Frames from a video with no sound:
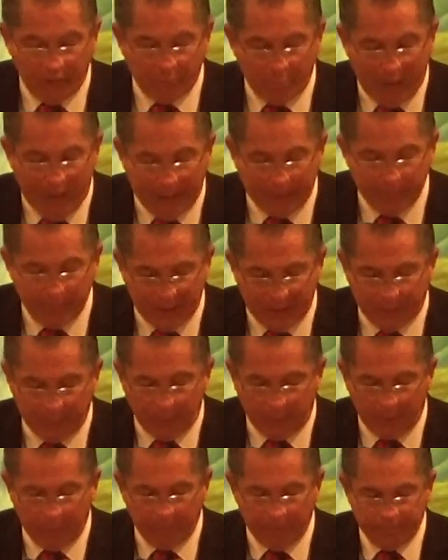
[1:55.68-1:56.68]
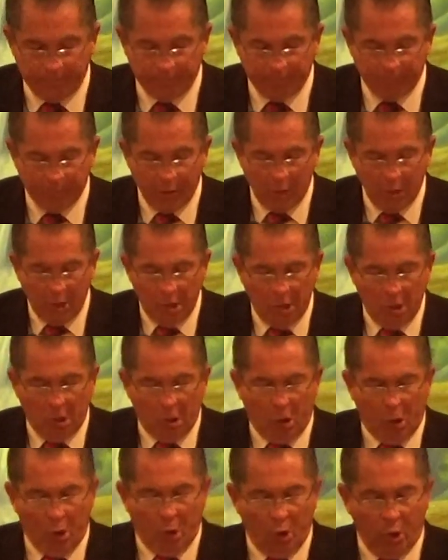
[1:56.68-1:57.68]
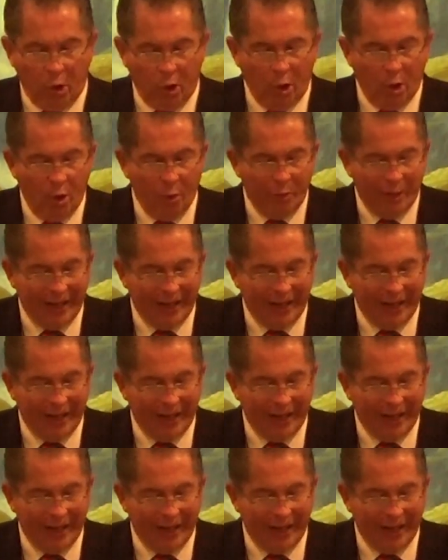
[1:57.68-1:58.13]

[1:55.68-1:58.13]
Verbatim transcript: of my people. Oh,